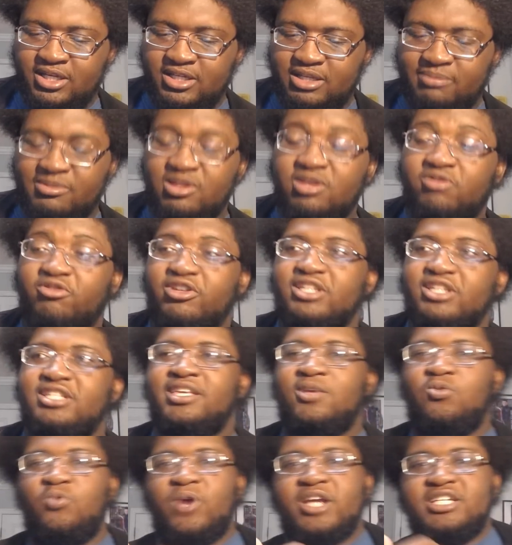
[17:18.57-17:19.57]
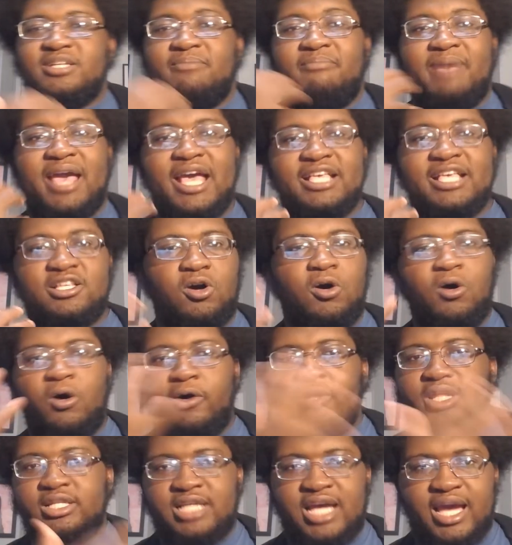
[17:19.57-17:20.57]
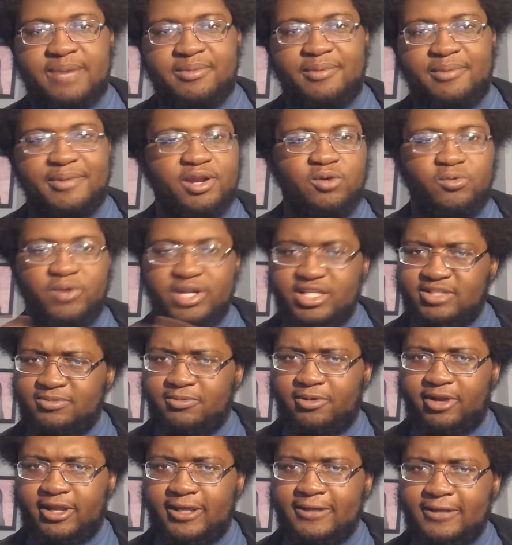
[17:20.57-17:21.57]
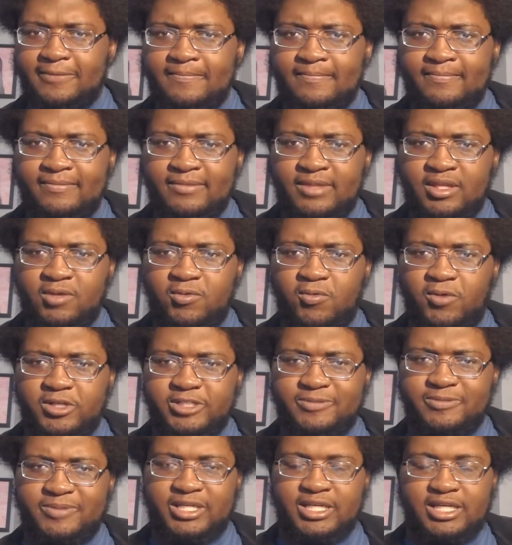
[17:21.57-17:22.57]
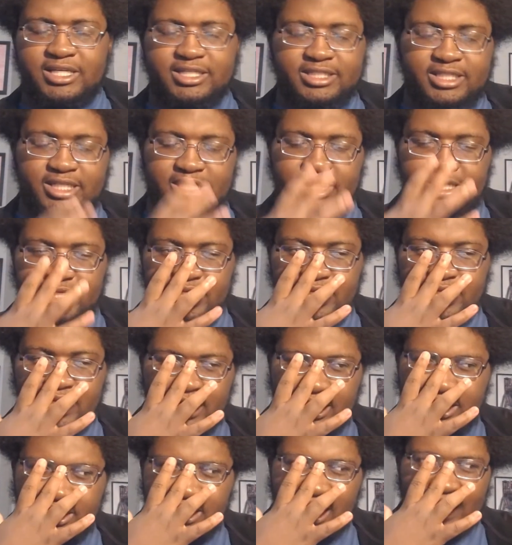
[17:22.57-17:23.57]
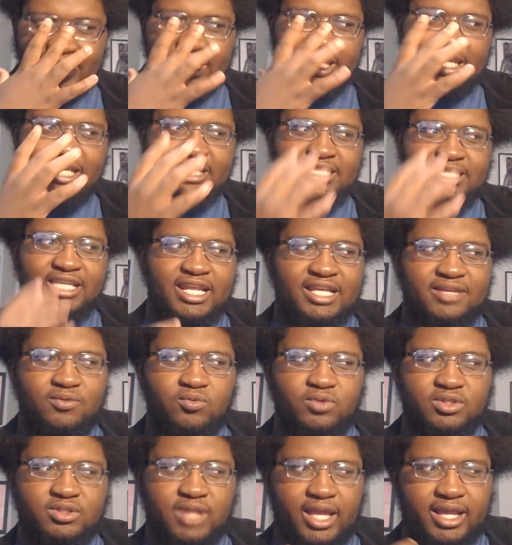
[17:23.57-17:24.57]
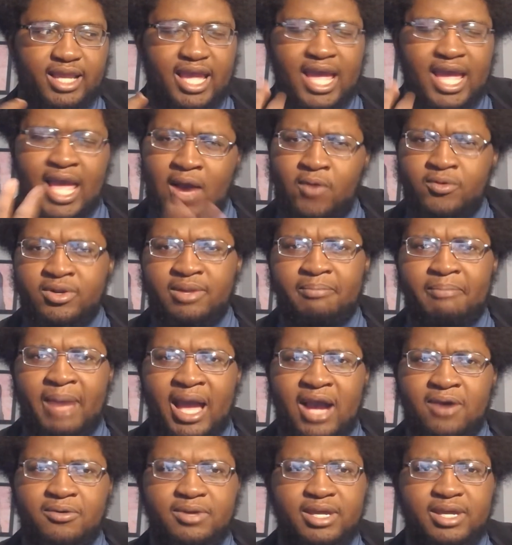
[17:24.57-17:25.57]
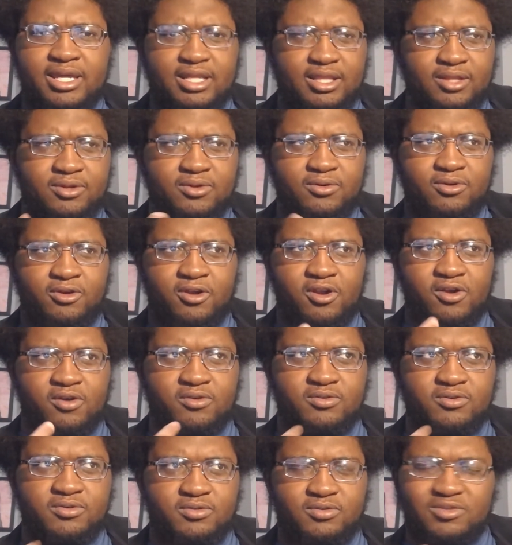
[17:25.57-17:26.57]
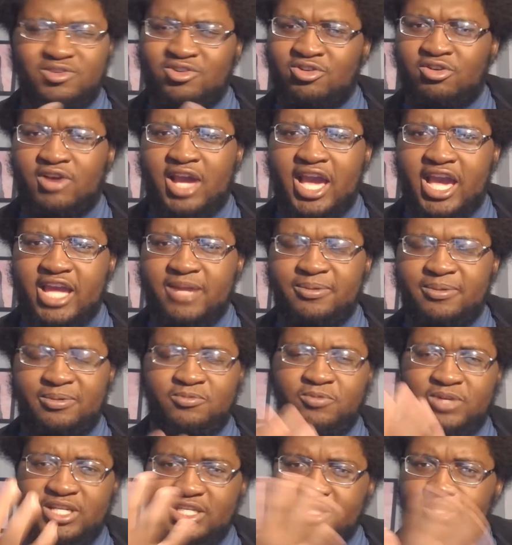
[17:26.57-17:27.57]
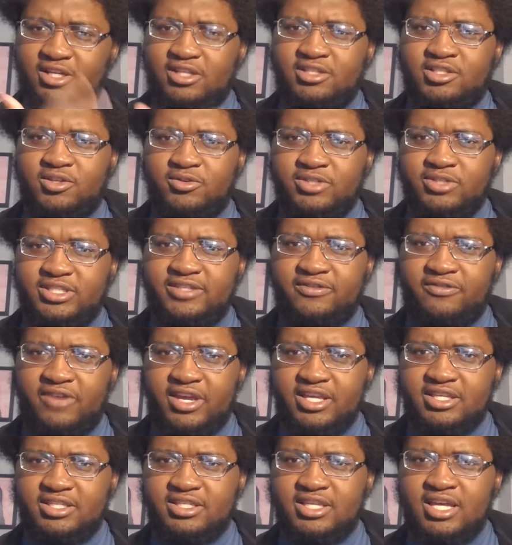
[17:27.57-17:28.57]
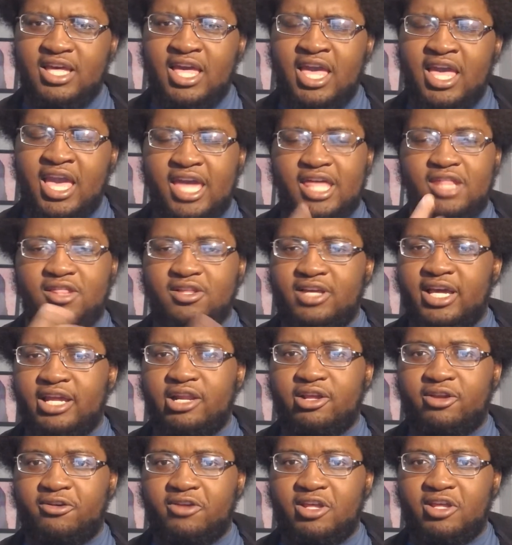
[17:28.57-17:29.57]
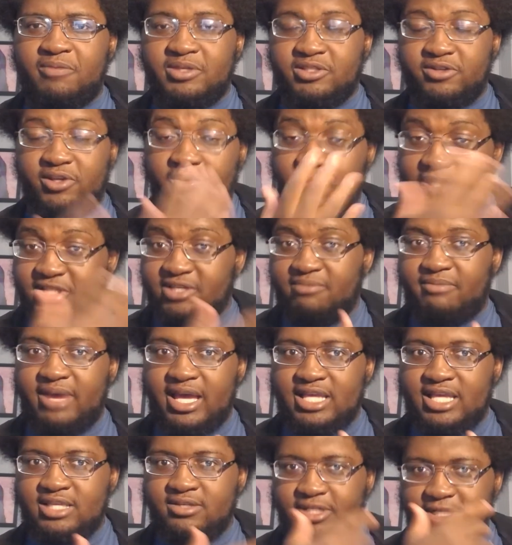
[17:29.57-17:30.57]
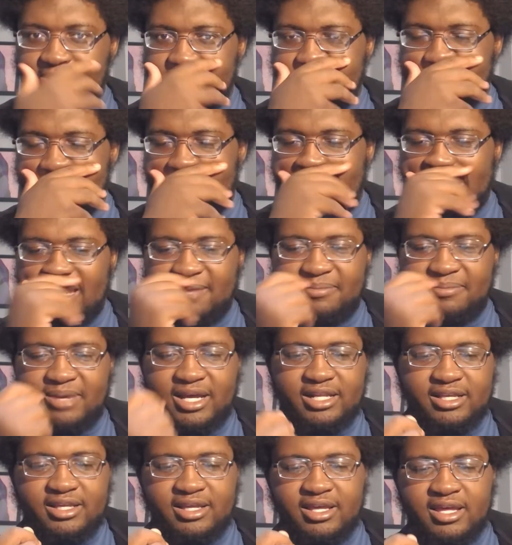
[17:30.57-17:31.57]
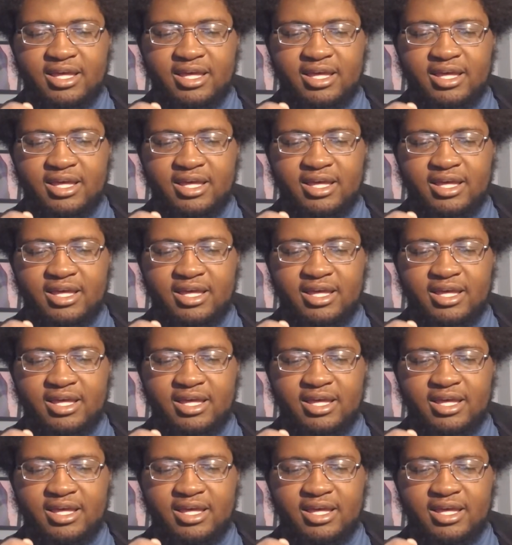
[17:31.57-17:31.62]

I mean, the reason he wears a mask all the time, no matter what he's wearing, was because... I think he said he was like out and about and a little girl cried when he saw Soji's face. And look kind of creepy, so he wears a mask so he doesn't scare anybody.